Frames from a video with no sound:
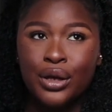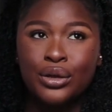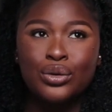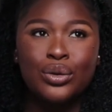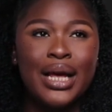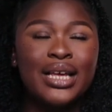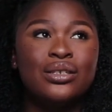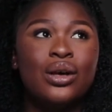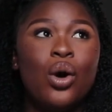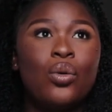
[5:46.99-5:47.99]
So
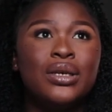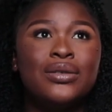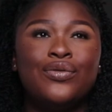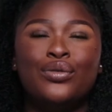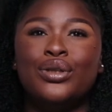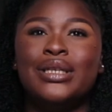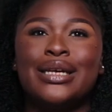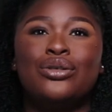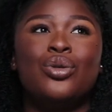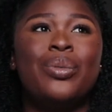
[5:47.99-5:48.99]
there's always food. There
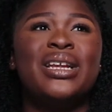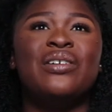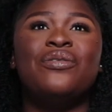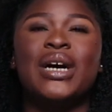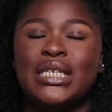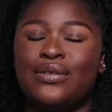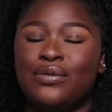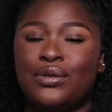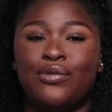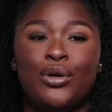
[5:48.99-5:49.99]
are so many fast
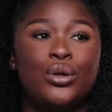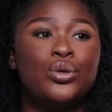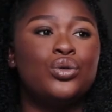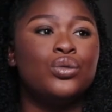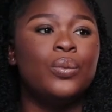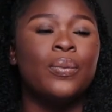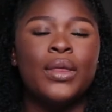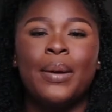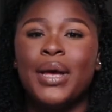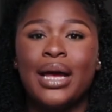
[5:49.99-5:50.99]
foods for you to
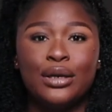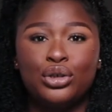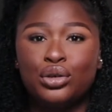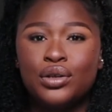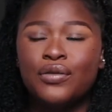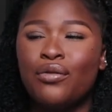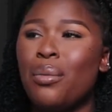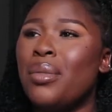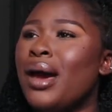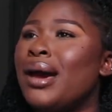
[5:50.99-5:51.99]
pick and choose
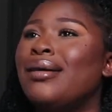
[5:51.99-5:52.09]
from,